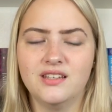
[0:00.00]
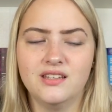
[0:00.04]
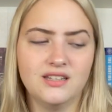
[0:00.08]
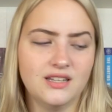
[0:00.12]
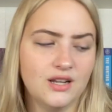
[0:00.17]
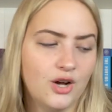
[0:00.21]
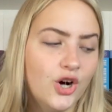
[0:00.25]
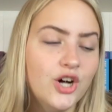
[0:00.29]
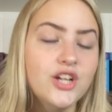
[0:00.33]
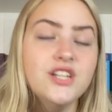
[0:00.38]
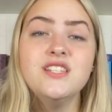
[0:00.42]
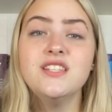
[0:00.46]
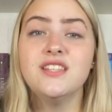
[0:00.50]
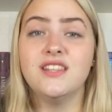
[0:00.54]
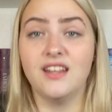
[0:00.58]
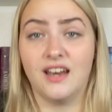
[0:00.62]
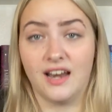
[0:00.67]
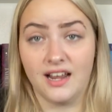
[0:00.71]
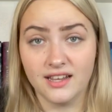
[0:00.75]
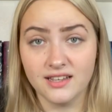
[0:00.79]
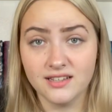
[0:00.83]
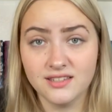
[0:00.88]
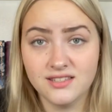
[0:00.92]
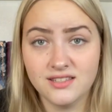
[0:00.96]
On to the
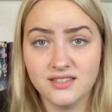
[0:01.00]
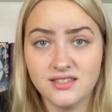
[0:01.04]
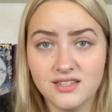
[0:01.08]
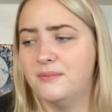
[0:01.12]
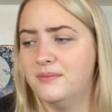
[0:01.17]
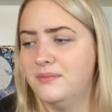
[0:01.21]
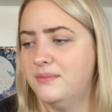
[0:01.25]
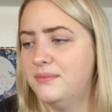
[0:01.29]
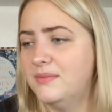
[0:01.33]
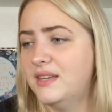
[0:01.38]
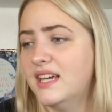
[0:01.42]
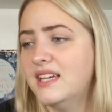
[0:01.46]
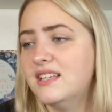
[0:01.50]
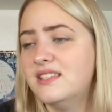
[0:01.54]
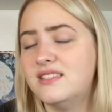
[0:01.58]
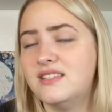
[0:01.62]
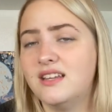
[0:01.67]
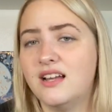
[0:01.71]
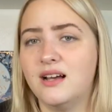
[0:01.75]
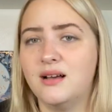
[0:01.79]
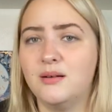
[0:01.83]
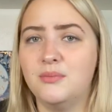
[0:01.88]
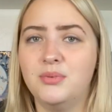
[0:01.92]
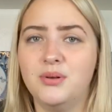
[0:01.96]
next. Next
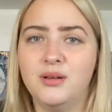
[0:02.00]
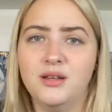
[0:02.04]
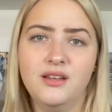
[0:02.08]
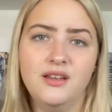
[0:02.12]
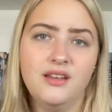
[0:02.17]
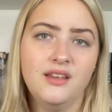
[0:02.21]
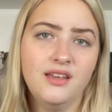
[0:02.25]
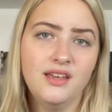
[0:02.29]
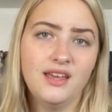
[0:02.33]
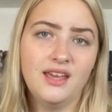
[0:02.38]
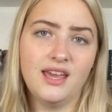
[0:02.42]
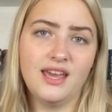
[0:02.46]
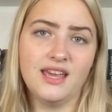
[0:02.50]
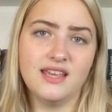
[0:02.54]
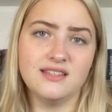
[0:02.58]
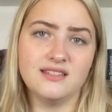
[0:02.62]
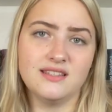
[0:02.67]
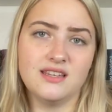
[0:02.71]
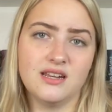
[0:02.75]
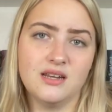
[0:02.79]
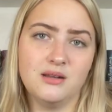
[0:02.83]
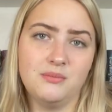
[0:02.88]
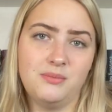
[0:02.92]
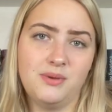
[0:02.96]
up is
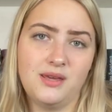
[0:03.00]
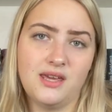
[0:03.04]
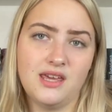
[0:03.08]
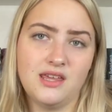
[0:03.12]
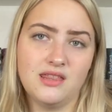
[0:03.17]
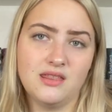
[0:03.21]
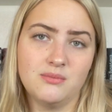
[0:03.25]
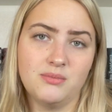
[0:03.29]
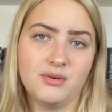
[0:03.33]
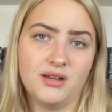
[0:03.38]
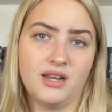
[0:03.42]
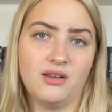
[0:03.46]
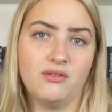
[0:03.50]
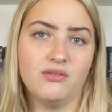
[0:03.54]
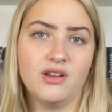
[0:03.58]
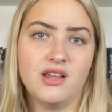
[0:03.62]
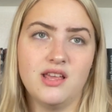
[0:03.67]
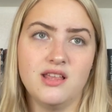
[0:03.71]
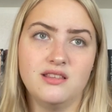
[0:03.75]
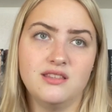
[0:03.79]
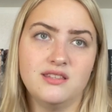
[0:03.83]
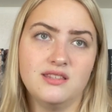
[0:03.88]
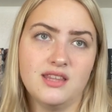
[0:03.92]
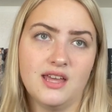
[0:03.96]
gonna be the buddy
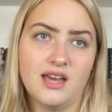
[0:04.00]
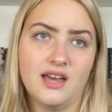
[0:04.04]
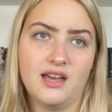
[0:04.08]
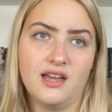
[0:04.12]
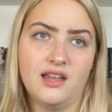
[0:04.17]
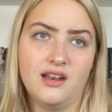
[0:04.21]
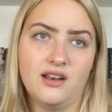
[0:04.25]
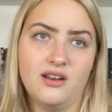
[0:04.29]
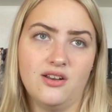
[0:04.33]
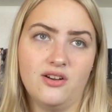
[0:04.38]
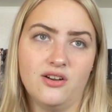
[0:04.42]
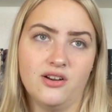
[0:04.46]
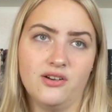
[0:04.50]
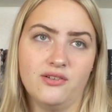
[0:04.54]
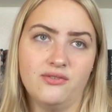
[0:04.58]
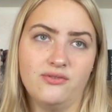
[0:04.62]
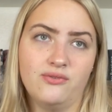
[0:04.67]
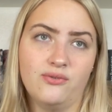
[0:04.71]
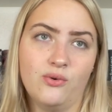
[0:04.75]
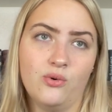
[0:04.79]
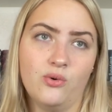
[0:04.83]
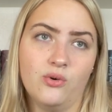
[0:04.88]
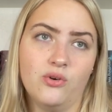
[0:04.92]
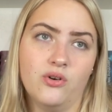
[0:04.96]
reads that are
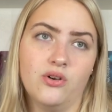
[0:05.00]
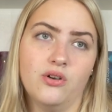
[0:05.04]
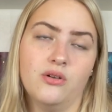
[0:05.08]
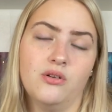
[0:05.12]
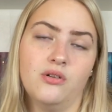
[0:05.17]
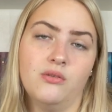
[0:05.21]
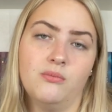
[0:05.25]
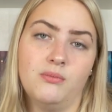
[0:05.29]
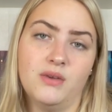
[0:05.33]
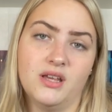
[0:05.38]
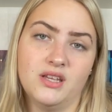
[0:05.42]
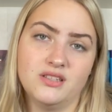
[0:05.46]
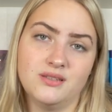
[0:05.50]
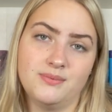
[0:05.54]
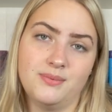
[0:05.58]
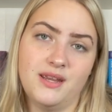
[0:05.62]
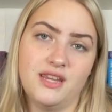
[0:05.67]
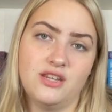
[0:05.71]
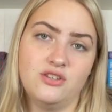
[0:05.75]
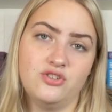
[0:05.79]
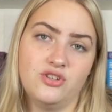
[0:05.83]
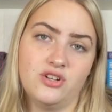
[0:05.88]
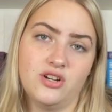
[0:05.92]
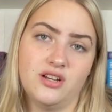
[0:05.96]
for Mel's
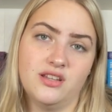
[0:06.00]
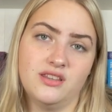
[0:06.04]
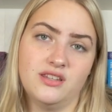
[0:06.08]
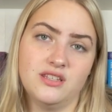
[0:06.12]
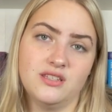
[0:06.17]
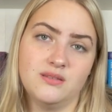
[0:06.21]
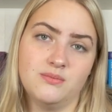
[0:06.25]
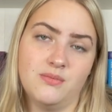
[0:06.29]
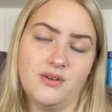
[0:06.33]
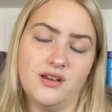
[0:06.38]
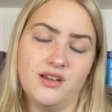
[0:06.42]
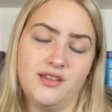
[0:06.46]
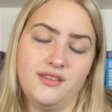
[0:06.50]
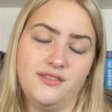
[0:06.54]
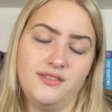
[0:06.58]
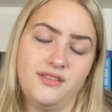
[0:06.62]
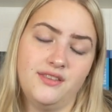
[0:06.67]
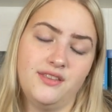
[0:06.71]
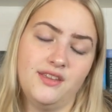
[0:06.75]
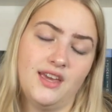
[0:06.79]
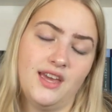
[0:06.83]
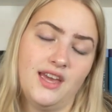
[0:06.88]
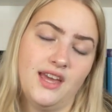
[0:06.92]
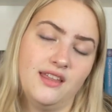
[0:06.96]
Patreon this month,
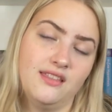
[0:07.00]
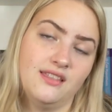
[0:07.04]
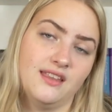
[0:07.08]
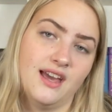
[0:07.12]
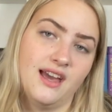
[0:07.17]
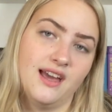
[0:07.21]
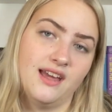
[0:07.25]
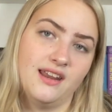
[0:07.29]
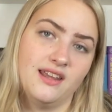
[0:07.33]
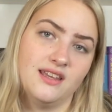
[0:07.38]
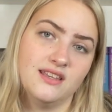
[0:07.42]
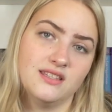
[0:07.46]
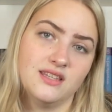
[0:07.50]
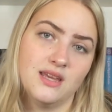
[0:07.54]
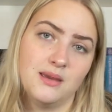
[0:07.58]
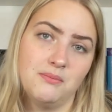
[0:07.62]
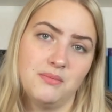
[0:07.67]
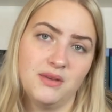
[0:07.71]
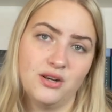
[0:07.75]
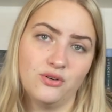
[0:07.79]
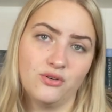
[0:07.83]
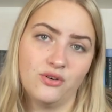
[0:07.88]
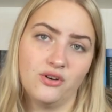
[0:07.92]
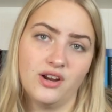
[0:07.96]
and that is a
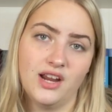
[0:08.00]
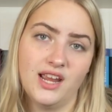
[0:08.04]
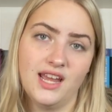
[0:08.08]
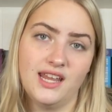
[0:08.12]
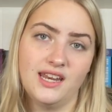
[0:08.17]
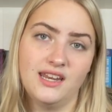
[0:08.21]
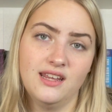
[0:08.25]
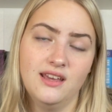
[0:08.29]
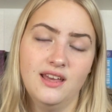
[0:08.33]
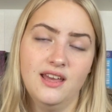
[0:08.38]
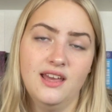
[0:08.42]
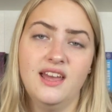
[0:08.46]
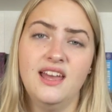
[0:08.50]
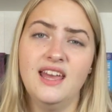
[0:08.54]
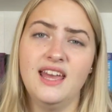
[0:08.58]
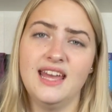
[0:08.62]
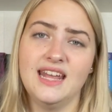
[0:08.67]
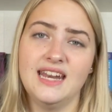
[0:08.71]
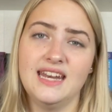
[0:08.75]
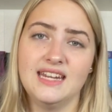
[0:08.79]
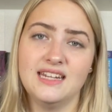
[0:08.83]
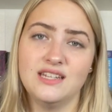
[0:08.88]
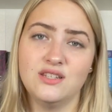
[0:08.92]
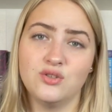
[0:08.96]
middle grade,
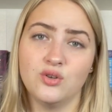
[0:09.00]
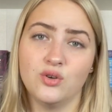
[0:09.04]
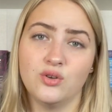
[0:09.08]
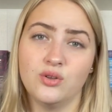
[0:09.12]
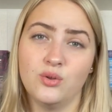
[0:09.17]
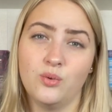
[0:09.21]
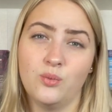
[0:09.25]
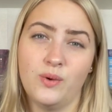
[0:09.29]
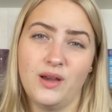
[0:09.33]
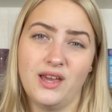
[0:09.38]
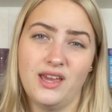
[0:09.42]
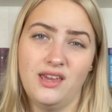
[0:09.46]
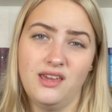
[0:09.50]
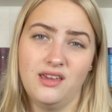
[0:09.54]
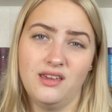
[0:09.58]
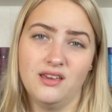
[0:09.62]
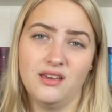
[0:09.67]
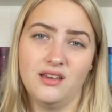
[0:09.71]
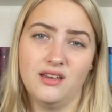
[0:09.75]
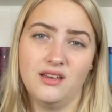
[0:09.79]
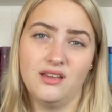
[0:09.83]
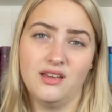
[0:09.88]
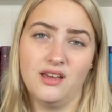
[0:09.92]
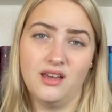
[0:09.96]
and it is on the way
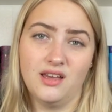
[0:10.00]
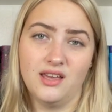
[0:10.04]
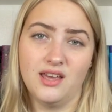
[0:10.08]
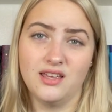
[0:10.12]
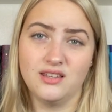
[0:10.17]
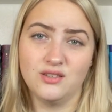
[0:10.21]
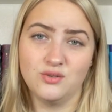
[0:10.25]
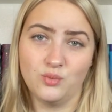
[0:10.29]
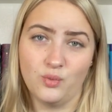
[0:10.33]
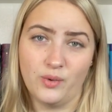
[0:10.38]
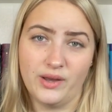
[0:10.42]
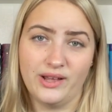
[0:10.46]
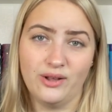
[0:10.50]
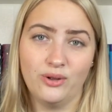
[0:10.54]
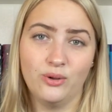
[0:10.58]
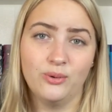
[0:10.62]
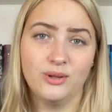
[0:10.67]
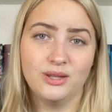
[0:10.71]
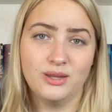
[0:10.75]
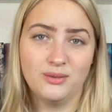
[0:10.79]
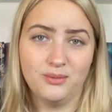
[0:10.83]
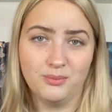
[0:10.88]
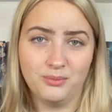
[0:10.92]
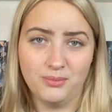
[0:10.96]
as well
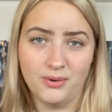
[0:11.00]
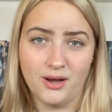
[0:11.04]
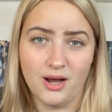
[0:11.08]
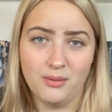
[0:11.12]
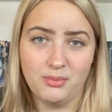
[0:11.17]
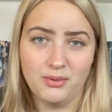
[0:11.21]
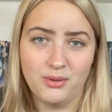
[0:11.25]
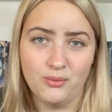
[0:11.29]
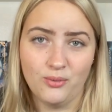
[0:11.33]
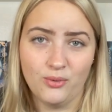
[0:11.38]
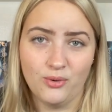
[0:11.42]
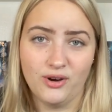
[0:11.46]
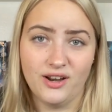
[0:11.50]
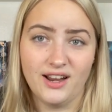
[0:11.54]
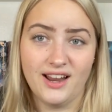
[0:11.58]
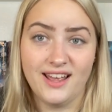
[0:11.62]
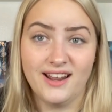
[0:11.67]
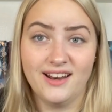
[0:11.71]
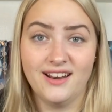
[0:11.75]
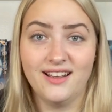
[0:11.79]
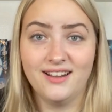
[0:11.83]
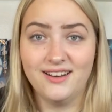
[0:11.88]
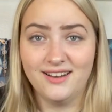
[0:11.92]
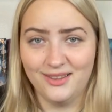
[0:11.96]
with the Poppy War
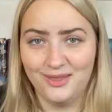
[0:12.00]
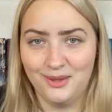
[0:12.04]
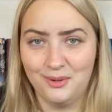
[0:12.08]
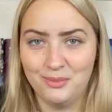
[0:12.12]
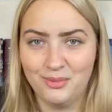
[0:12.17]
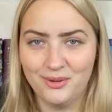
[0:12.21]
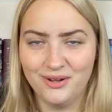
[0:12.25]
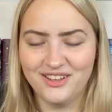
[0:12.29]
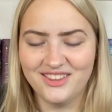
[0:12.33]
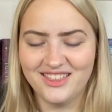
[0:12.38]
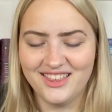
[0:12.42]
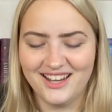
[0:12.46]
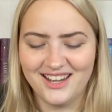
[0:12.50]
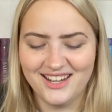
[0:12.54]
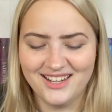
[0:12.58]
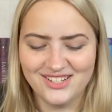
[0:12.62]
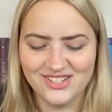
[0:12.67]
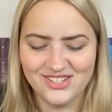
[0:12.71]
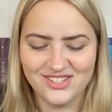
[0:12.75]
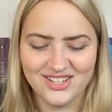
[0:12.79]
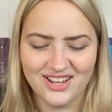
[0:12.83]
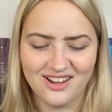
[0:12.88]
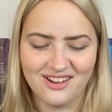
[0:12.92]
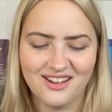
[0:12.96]
and another book that I
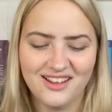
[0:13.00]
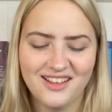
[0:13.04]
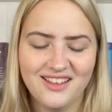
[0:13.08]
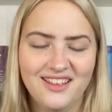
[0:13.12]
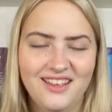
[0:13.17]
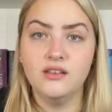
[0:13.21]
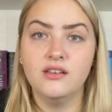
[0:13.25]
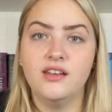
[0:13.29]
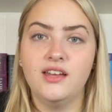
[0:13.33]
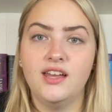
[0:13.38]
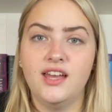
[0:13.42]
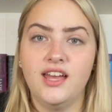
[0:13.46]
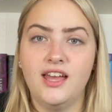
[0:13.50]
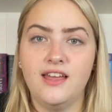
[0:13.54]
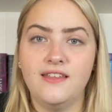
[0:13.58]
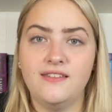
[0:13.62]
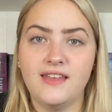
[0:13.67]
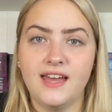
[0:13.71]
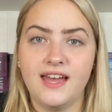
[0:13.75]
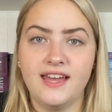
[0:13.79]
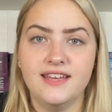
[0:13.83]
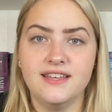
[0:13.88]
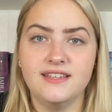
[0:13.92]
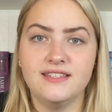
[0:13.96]
just got, and
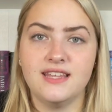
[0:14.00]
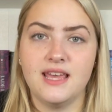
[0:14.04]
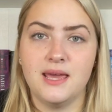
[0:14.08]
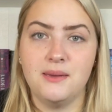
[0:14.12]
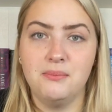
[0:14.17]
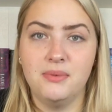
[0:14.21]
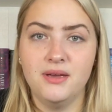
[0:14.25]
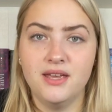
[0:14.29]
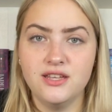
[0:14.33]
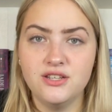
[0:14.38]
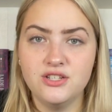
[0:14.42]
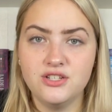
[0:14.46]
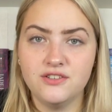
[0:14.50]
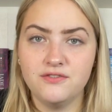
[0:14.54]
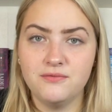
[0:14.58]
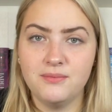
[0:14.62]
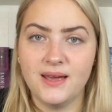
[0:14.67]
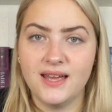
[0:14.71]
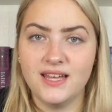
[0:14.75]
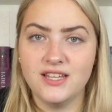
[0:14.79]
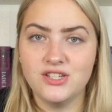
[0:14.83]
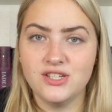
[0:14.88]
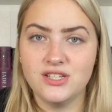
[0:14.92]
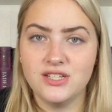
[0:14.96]
that is A Pinch of
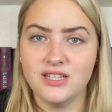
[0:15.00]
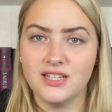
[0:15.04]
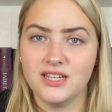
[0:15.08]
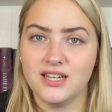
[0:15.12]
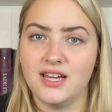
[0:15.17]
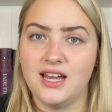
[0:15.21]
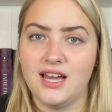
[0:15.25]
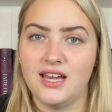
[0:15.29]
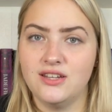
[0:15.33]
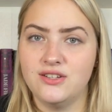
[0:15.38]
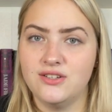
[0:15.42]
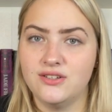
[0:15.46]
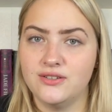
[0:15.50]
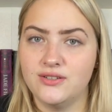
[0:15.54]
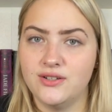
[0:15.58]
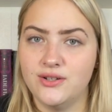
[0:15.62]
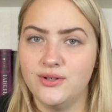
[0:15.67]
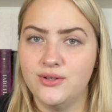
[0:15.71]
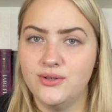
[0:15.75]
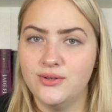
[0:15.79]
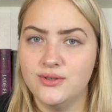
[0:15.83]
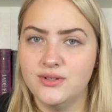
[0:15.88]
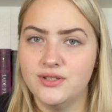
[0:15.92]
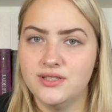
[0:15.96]
Magic. I don't know
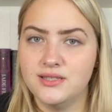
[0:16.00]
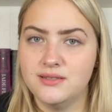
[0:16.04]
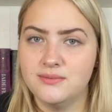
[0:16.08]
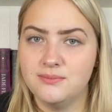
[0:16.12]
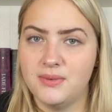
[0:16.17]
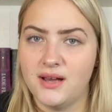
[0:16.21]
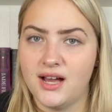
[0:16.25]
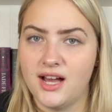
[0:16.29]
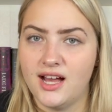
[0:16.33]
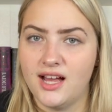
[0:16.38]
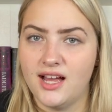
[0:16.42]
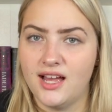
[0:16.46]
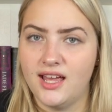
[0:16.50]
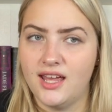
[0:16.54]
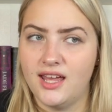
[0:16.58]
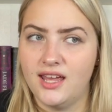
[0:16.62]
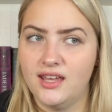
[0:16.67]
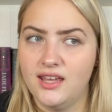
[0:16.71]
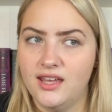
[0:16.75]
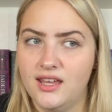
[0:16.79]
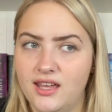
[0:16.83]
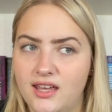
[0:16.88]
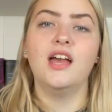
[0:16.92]
who it's by.